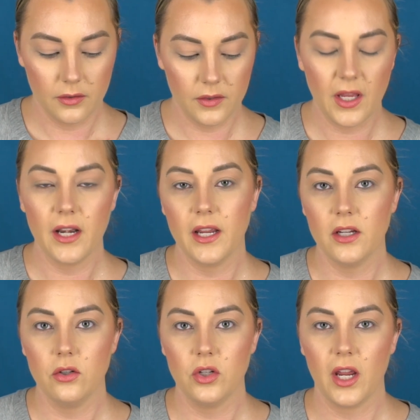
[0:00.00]
set
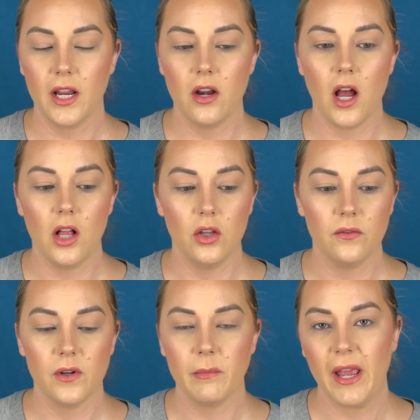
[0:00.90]
a shade all
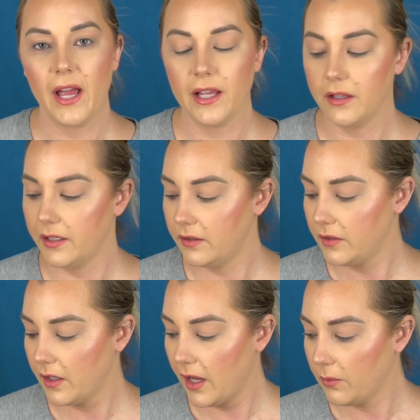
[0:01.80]
over my
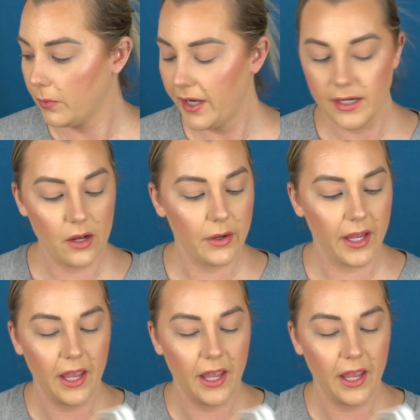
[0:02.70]
eyelids. Right now I